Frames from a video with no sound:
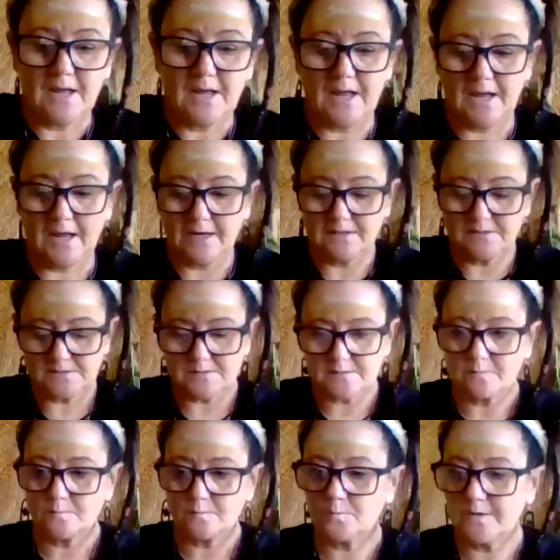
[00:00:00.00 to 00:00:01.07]
and
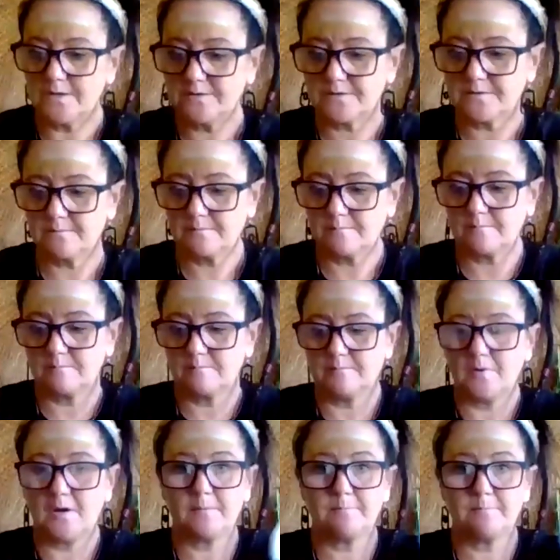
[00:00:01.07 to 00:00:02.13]
with
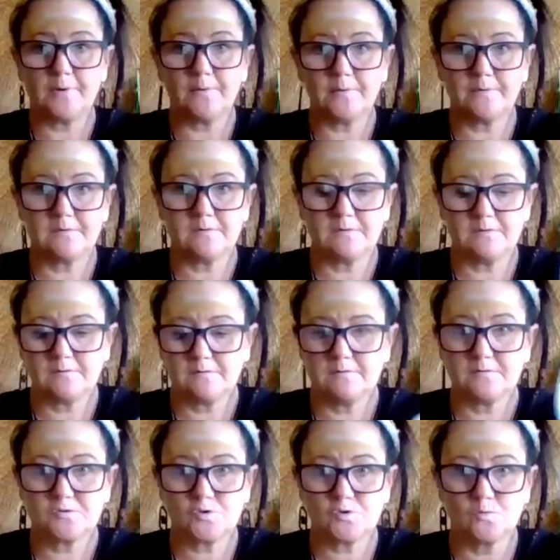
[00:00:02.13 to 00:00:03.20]
my bone
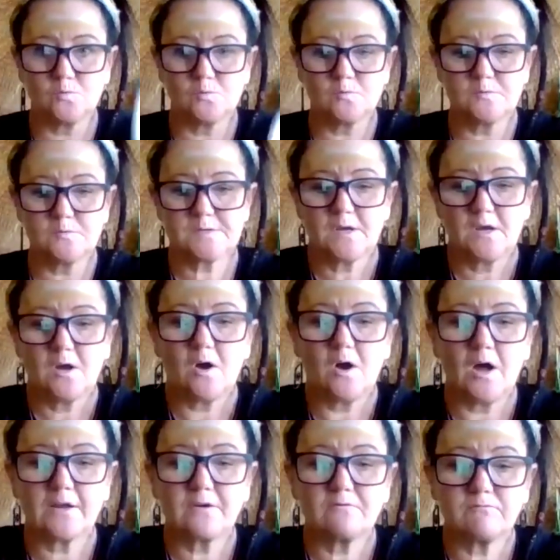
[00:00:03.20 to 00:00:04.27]
tools,
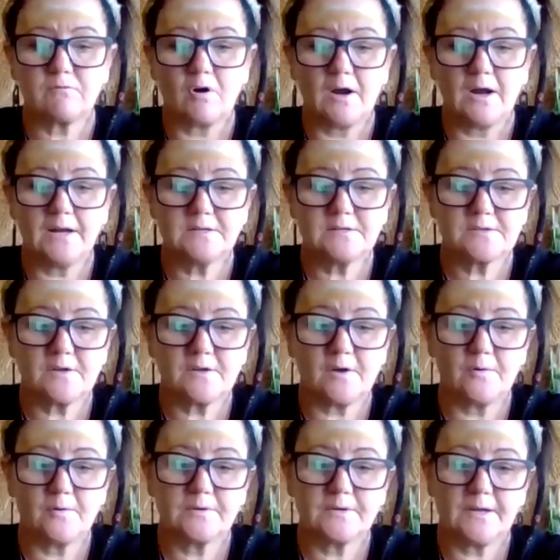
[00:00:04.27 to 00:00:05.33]
I grind the
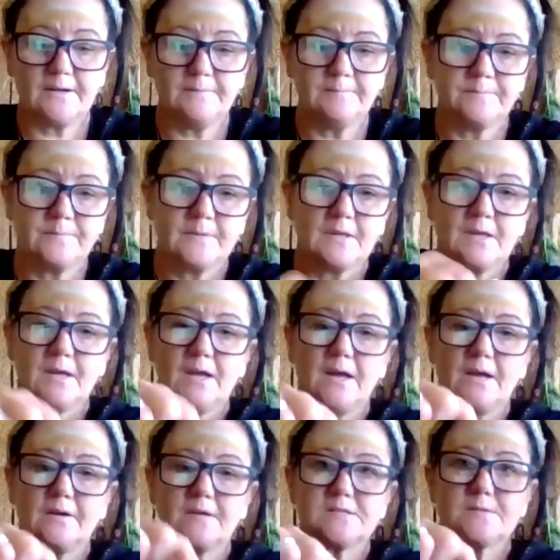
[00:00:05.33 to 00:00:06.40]
ochre
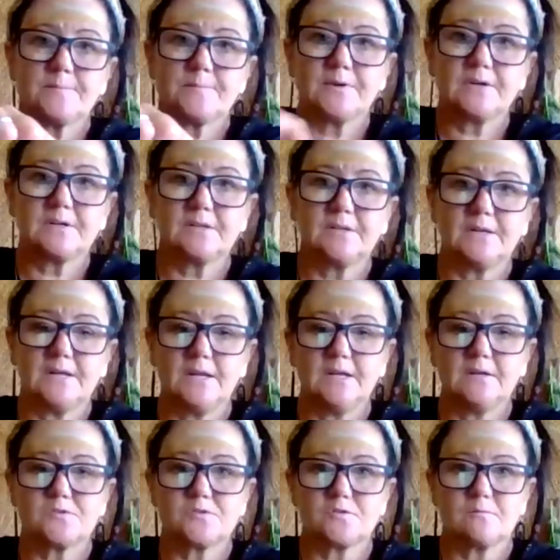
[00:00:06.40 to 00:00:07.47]
and I sprinkle it
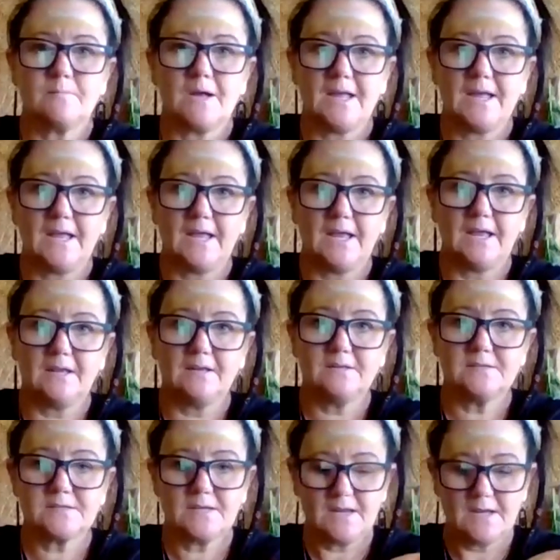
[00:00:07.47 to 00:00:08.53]
into my hand
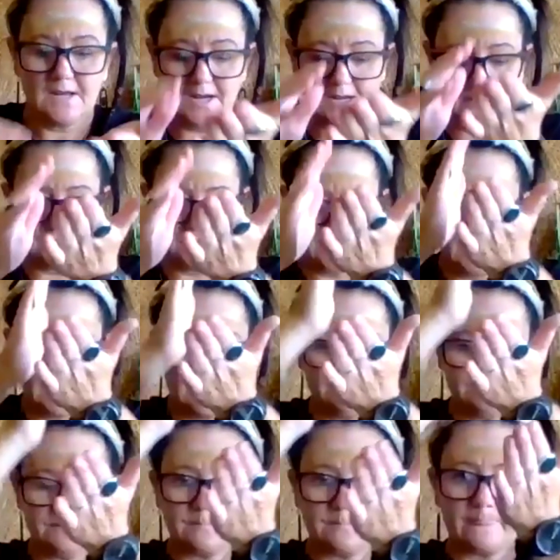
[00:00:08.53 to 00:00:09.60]
and
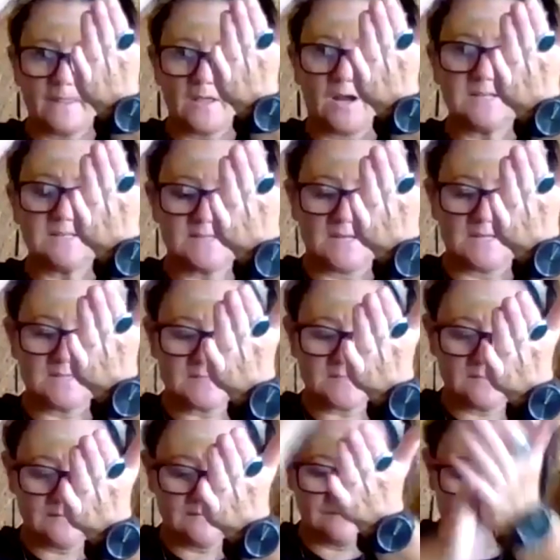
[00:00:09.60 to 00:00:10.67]
then I dust
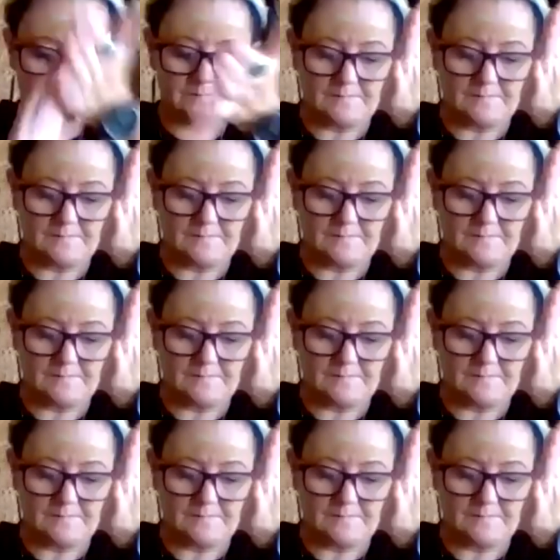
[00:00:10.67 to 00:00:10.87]
it